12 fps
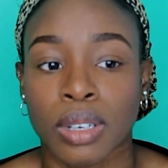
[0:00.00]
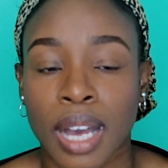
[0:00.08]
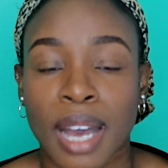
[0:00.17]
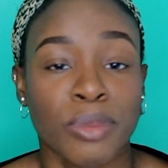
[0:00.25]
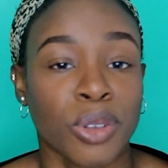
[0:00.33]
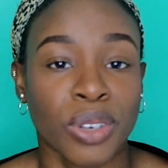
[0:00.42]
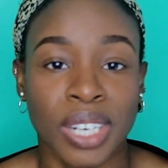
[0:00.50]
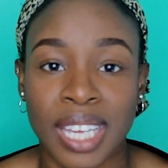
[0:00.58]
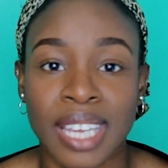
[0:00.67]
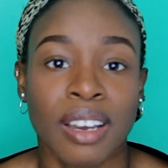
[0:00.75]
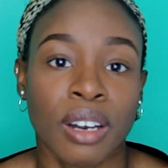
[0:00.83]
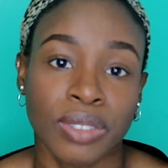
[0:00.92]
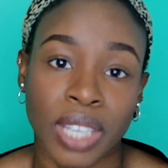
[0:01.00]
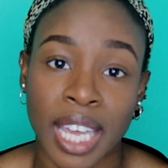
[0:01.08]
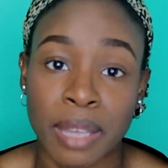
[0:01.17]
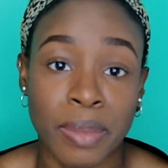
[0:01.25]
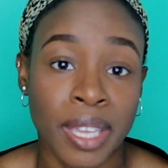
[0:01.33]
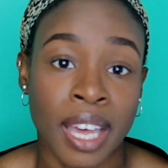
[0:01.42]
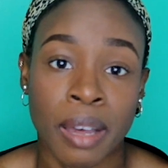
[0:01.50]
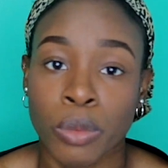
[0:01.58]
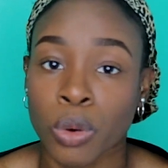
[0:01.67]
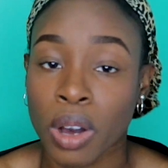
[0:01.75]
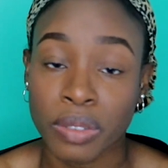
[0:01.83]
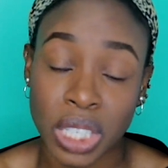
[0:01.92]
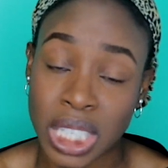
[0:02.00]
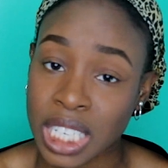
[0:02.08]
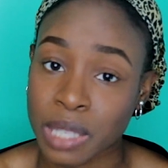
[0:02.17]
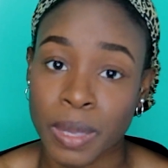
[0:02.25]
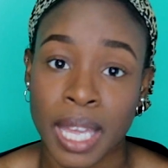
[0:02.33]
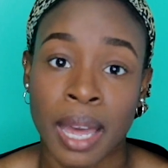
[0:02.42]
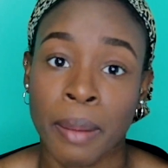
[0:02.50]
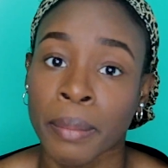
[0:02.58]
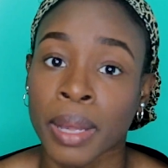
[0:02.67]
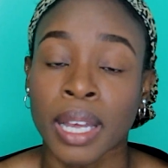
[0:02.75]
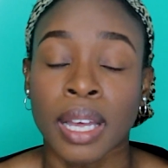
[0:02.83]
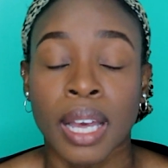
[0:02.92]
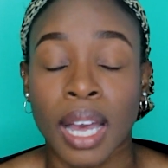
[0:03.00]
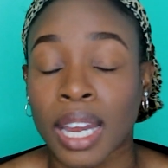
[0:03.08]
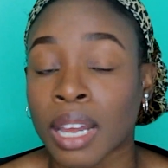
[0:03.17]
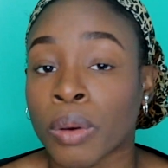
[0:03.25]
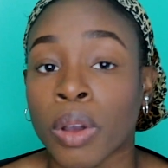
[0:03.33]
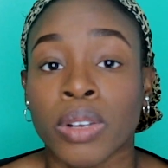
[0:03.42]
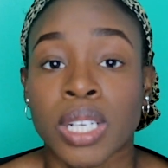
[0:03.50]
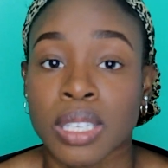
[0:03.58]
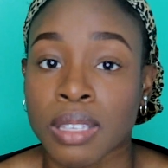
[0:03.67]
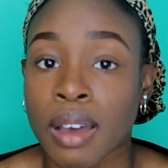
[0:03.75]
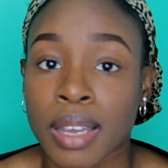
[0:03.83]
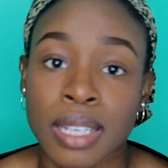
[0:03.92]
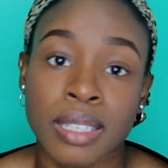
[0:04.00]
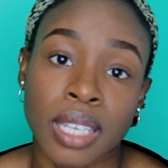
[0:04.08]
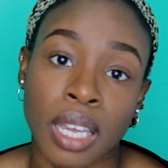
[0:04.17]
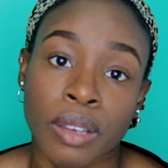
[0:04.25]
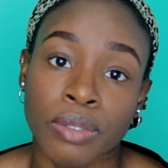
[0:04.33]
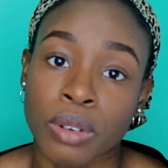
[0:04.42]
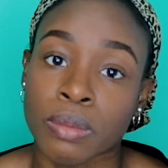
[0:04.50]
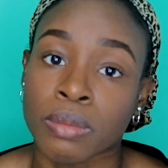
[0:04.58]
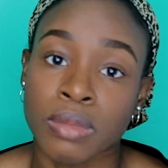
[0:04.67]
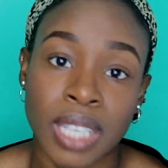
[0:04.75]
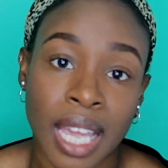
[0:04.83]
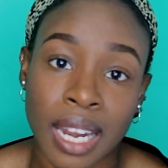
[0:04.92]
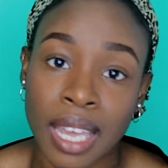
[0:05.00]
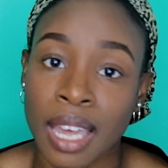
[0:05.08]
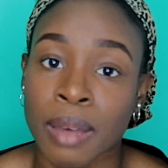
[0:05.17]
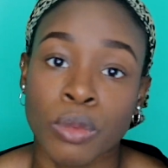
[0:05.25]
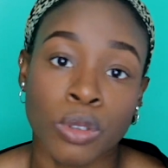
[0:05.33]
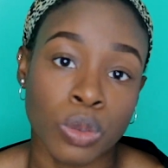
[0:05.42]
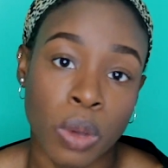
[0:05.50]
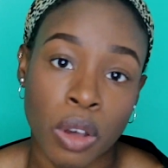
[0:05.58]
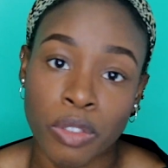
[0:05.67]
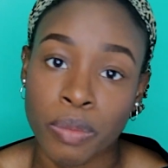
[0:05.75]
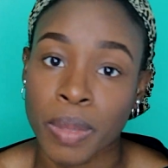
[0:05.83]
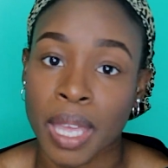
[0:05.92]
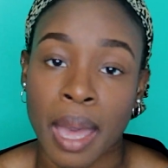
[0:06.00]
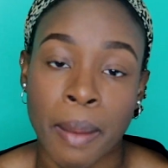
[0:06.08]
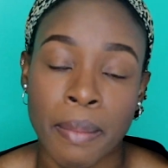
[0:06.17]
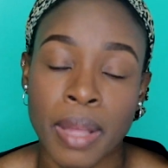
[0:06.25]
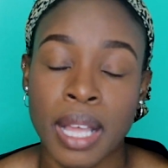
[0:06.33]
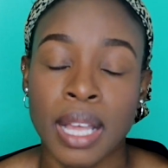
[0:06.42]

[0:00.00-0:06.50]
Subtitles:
I'm not going to eat after 8 p.m. or after 6 p.m. and I'll only start eating from 10 a.m. or 12 p.m.